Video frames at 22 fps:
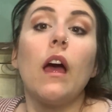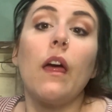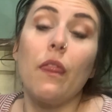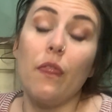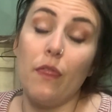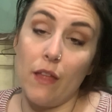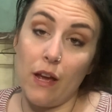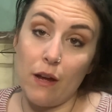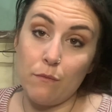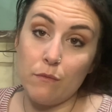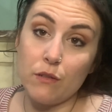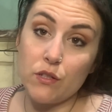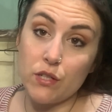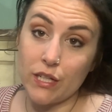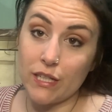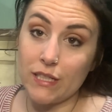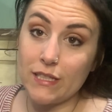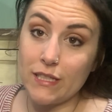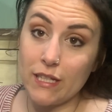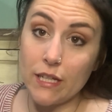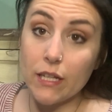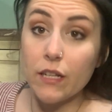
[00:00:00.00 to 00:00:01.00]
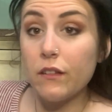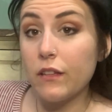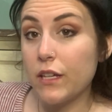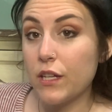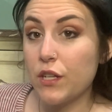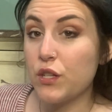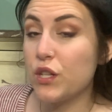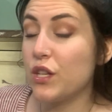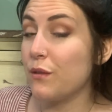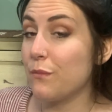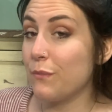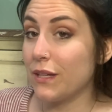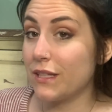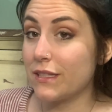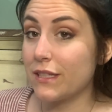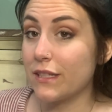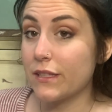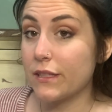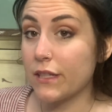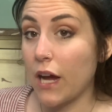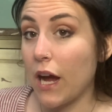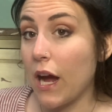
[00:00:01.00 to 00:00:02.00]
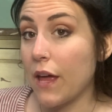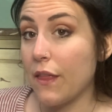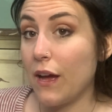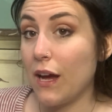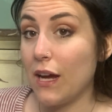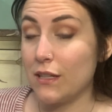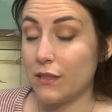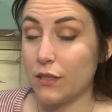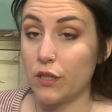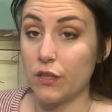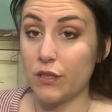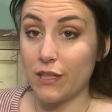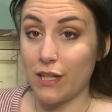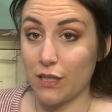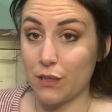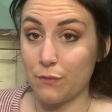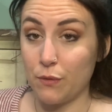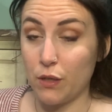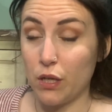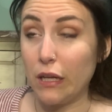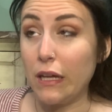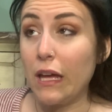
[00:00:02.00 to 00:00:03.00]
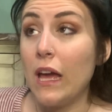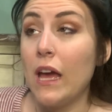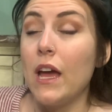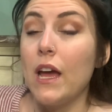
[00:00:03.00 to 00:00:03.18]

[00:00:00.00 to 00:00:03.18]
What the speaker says: And then when she gets to Italy, she meets this guy that has her sketchbook.